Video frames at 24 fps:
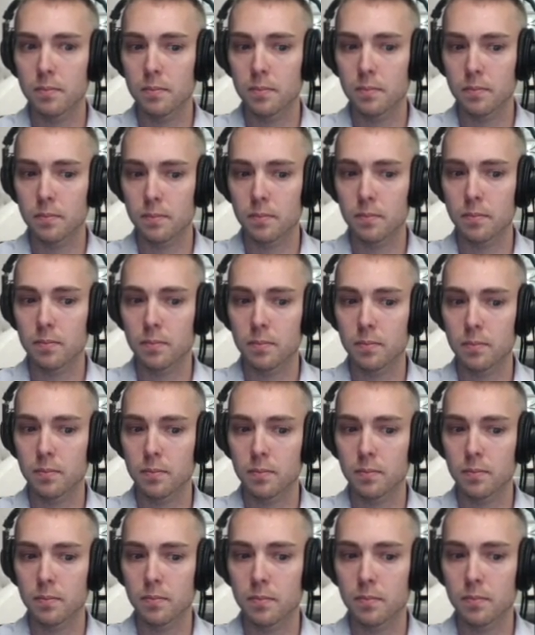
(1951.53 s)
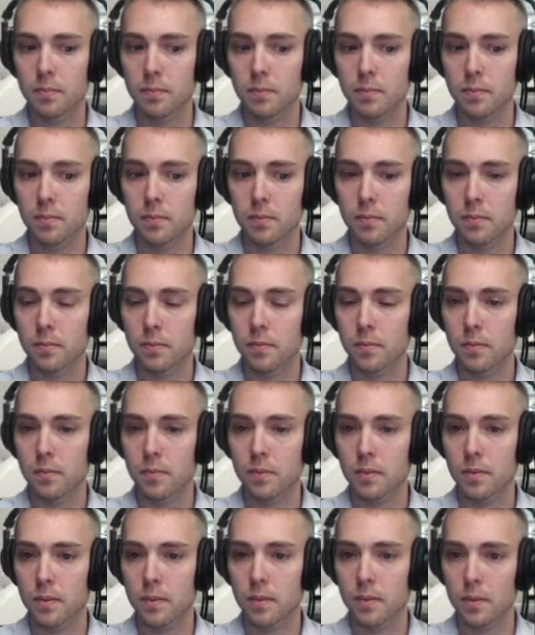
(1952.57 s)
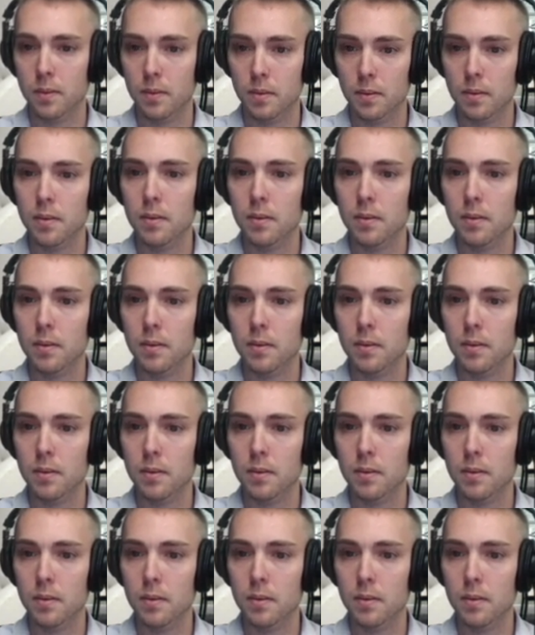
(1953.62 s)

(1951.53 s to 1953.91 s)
(not speaking)